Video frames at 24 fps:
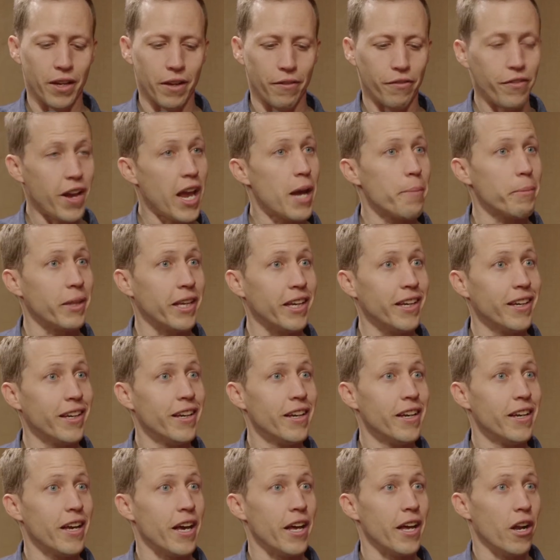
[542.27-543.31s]
a family
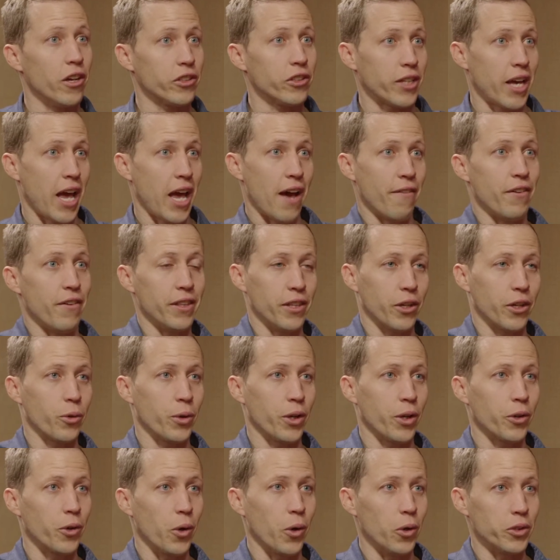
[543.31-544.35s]
and also having the
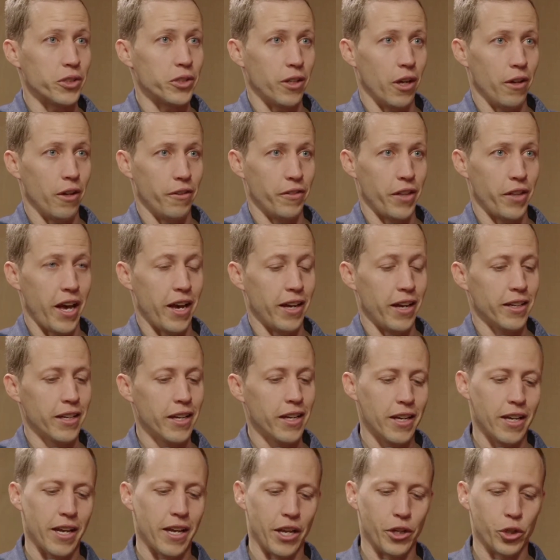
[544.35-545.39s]
career goals and all of that
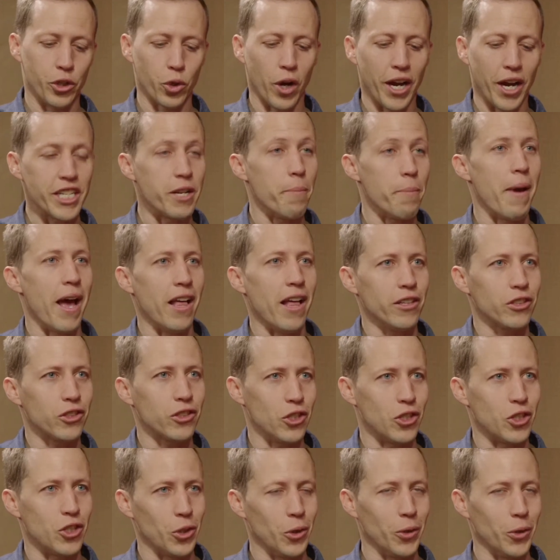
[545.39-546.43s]
and trying to balance
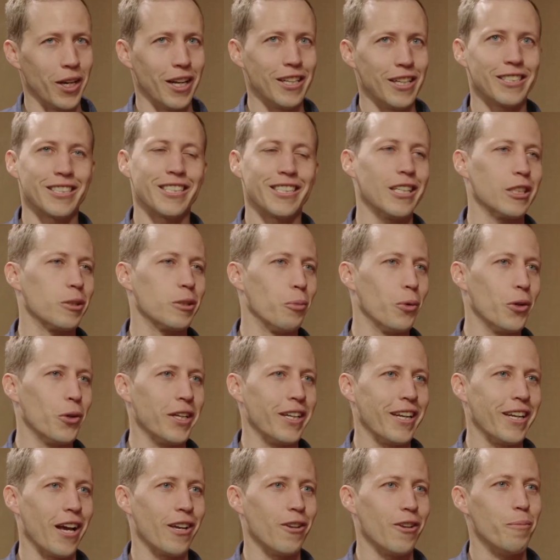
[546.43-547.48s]
the two. And I just think it's
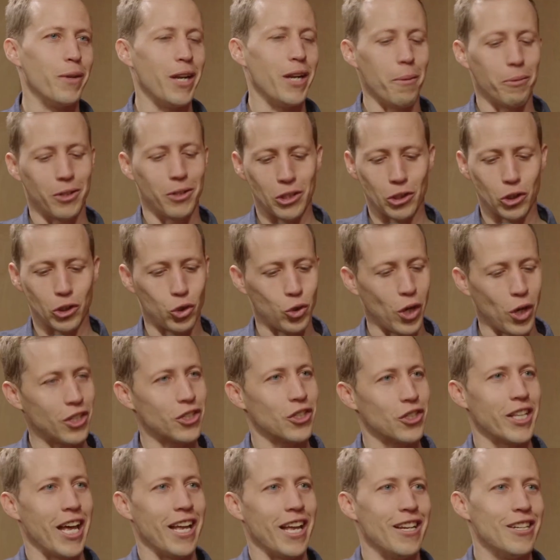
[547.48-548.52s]
brilliant how you've been able to just
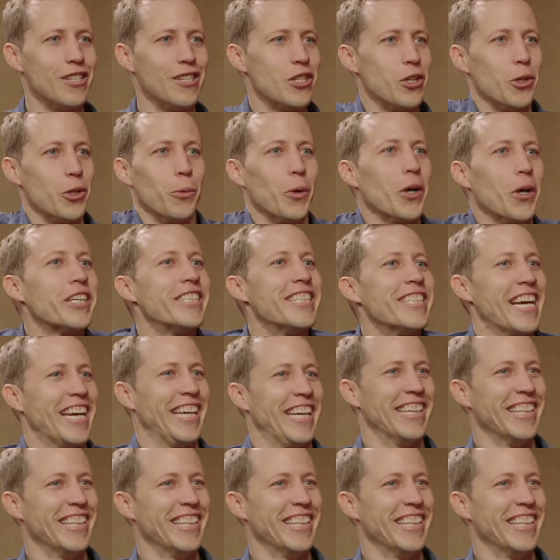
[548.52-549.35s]
structure that into your workday.